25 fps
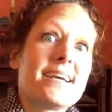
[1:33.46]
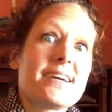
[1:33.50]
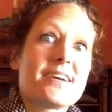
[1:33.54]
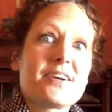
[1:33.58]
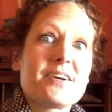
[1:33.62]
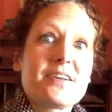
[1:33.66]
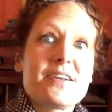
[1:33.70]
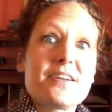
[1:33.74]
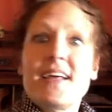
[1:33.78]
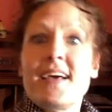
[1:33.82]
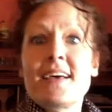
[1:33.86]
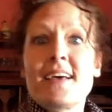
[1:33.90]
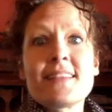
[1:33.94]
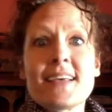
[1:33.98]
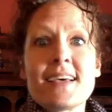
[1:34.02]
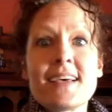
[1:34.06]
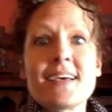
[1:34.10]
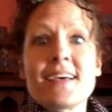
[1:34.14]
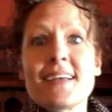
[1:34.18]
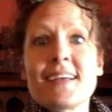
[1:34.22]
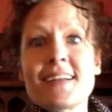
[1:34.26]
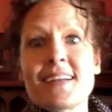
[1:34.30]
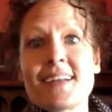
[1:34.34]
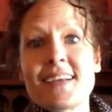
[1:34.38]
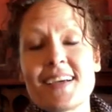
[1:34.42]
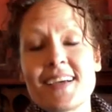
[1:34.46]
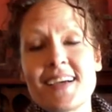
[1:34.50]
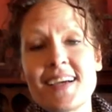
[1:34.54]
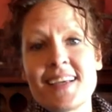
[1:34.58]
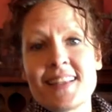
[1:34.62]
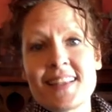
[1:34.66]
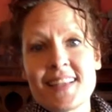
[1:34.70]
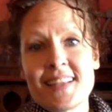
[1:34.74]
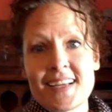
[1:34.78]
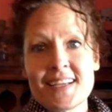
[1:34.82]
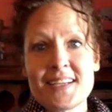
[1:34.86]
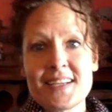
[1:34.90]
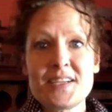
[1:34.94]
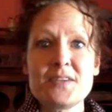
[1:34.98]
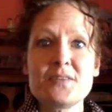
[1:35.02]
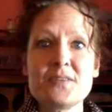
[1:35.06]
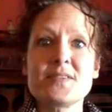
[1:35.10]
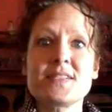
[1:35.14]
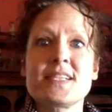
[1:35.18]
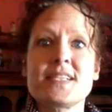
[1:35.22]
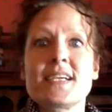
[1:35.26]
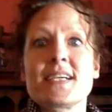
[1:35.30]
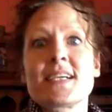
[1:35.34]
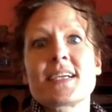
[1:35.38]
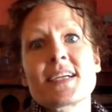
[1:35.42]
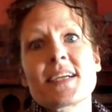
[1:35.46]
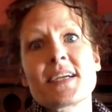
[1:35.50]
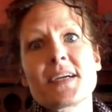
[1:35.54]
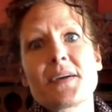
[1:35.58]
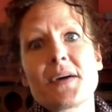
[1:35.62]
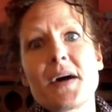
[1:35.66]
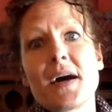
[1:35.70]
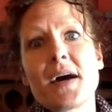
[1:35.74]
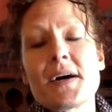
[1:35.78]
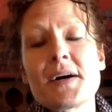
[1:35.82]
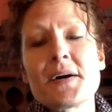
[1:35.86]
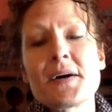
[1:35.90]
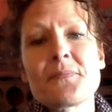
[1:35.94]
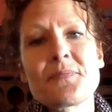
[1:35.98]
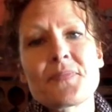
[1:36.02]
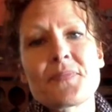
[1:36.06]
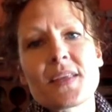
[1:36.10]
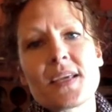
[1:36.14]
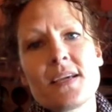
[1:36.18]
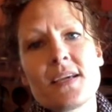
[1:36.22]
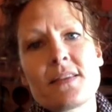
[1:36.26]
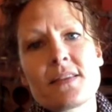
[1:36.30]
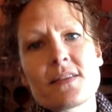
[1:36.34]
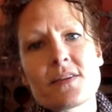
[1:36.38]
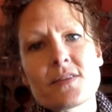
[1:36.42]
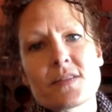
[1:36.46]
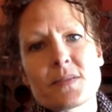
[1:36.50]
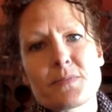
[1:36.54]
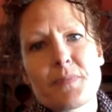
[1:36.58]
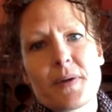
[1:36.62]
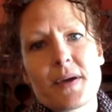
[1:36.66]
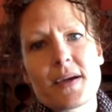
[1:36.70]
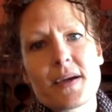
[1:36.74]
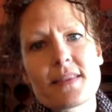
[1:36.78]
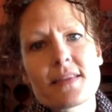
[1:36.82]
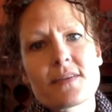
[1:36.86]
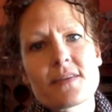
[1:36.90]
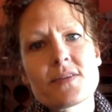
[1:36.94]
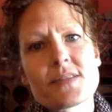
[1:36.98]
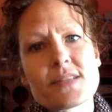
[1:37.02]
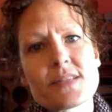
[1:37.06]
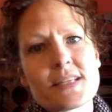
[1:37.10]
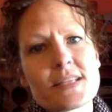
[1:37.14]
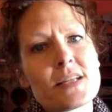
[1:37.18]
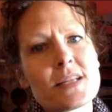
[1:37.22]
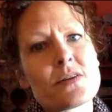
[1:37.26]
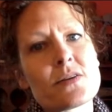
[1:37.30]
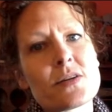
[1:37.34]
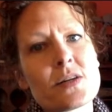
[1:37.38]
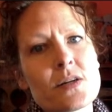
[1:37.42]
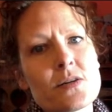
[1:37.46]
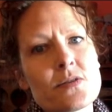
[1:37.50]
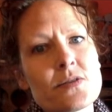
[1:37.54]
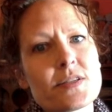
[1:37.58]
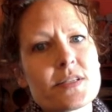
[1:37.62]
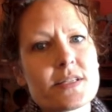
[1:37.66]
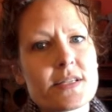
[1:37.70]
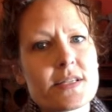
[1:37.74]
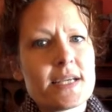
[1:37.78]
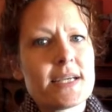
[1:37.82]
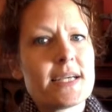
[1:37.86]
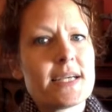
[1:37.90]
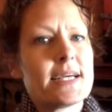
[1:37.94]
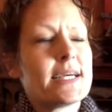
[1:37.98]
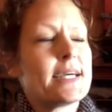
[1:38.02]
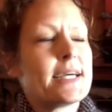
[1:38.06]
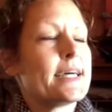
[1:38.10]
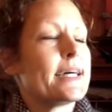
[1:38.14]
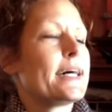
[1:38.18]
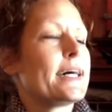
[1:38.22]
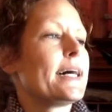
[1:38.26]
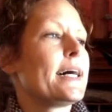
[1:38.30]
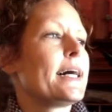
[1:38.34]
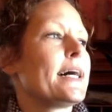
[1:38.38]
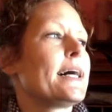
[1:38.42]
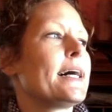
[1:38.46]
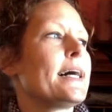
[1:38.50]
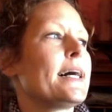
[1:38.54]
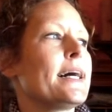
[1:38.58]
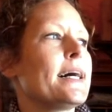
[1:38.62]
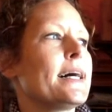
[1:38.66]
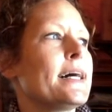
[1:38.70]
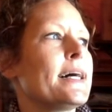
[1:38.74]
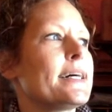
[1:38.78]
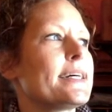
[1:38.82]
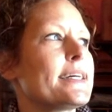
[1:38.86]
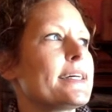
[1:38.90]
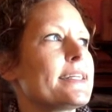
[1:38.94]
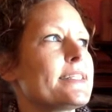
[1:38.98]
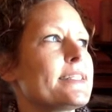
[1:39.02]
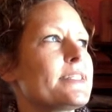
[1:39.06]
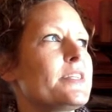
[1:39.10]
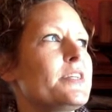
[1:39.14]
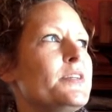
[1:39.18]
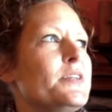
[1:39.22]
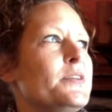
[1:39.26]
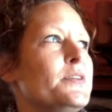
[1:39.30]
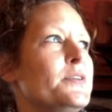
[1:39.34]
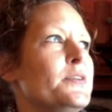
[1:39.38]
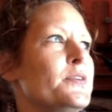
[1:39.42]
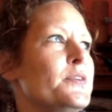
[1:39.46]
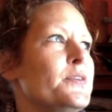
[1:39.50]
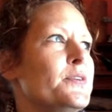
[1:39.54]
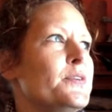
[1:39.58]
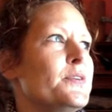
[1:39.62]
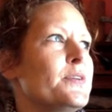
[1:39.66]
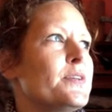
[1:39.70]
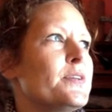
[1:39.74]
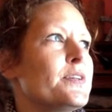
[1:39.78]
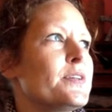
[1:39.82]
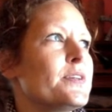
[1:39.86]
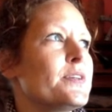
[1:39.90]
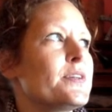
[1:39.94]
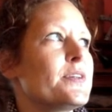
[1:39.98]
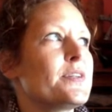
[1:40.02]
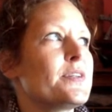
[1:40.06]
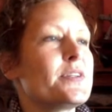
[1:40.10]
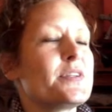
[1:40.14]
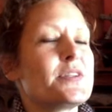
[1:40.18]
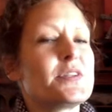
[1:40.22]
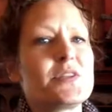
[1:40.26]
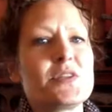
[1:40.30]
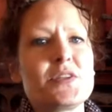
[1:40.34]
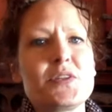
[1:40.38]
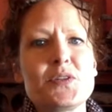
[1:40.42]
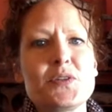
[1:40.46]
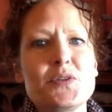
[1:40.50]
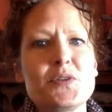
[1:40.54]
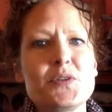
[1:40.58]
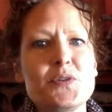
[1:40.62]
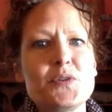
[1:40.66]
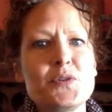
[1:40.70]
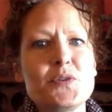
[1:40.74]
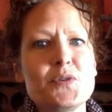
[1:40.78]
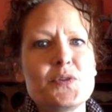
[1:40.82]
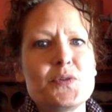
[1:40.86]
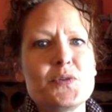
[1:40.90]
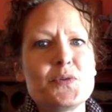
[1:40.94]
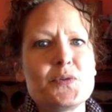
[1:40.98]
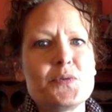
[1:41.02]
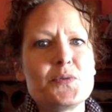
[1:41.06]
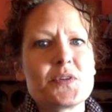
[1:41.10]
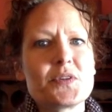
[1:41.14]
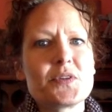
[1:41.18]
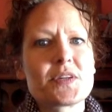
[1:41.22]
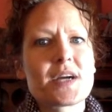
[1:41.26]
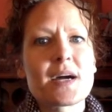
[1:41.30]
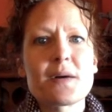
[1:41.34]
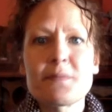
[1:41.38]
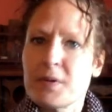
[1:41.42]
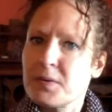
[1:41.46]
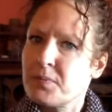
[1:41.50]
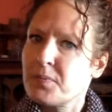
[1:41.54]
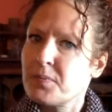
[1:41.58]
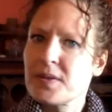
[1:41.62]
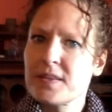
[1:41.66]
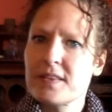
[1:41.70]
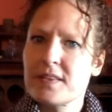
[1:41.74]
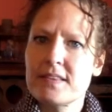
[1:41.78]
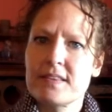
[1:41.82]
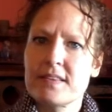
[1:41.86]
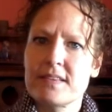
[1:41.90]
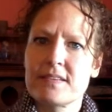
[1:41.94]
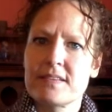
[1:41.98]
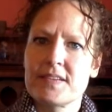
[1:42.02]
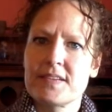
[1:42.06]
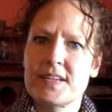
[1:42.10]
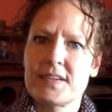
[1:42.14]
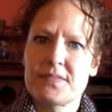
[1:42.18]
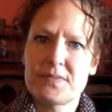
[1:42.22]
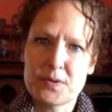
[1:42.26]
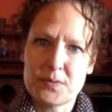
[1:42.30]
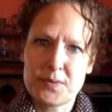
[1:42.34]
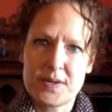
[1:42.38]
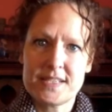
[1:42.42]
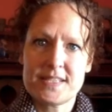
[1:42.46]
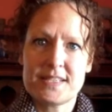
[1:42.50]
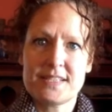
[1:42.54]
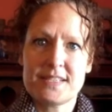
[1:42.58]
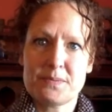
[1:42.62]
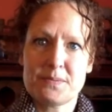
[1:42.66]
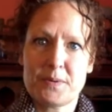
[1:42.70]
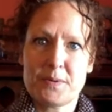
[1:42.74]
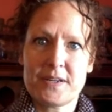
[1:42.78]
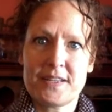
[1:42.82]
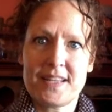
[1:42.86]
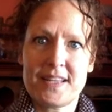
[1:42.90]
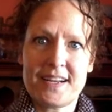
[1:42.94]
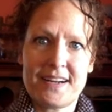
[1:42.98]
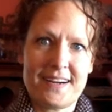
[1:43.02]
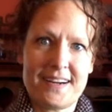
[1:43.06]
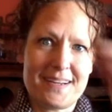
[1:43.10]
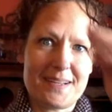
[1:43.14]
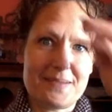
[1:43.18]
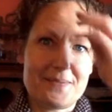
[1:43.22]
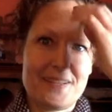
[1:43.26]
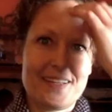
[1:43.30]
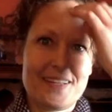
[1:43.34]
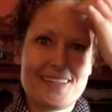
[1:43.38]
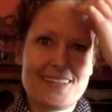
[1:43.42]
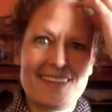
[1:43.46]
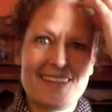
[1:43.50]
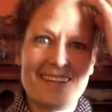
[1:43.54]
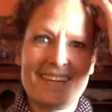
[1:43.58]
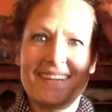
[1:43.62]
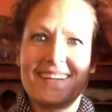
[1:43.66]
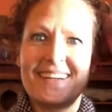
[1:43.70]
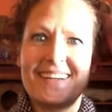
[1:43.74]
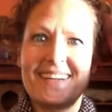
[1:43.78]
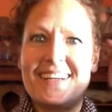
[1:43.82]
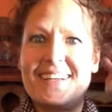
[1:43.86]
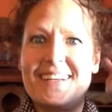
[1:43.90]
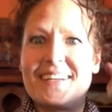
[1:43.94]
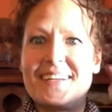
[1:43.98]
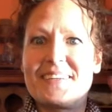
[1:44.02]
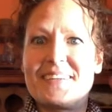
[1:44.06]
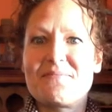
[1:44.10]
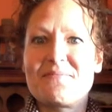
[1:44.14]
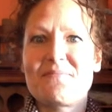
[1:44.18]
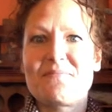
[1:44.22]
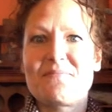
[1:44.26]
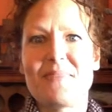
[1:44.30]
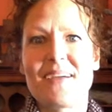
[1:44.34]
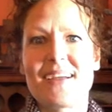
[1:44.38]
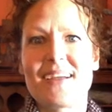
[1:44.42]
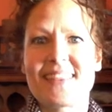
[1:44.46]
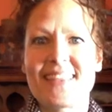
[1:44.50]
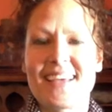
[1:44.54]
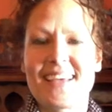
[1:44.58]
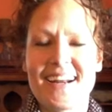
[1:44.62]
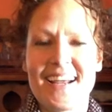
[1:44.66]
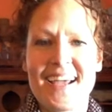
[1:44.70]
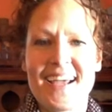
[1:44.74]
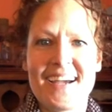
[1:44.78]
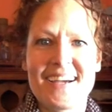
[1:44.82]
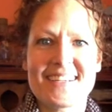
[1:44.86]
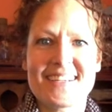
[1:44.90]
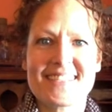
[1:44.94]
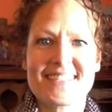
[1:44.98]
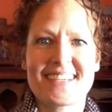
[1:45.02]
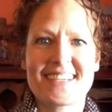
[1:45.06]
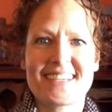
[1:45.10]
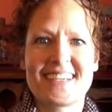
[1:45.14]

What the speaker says: could, and then using ethos, pathos, logos, to come up with different ways to support that argument and make that ask.